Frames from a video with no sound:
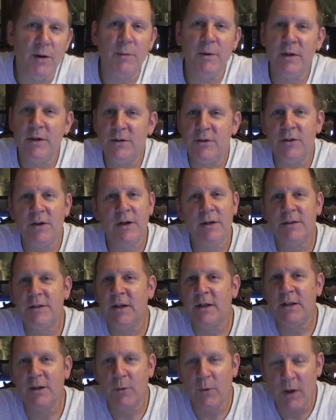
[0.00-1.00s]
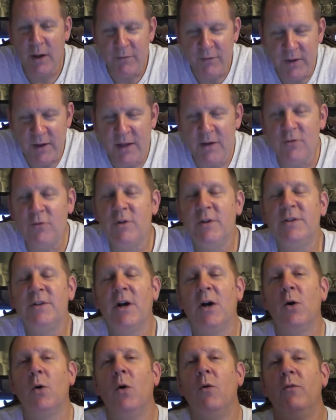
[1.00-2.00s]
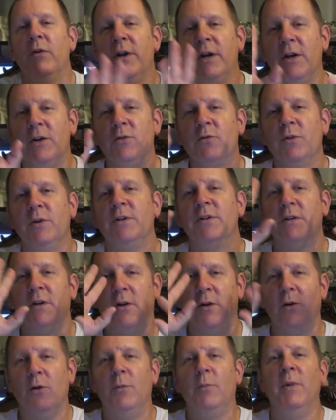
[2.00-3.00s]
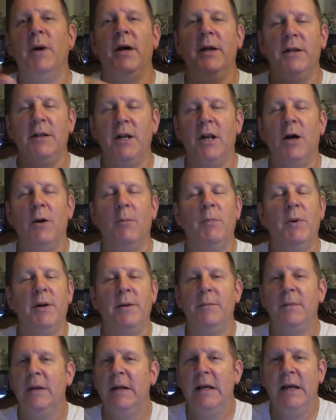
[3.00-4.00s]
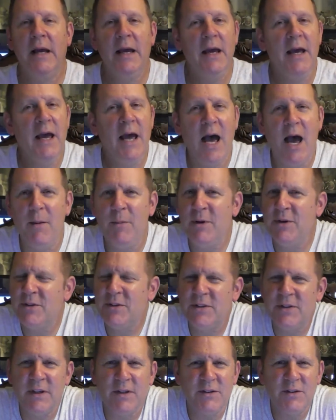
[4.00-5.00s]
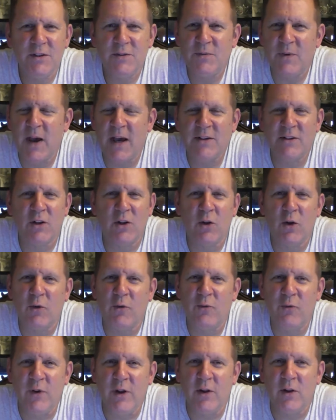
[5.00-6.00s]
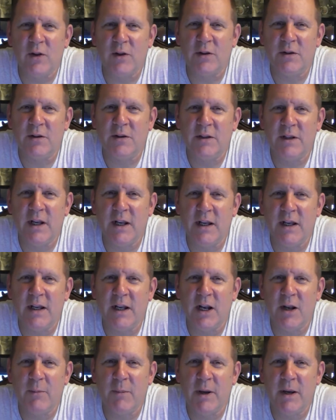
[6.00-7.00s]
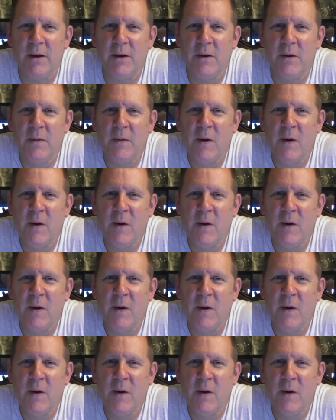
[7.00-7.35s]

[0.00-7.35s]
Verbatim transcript: I mean, this year I said, you know, I have the injuries. I'll go over the injuries in a little bit, you know. But, I mean, it just adds a little feeling, you know, you know what I mean?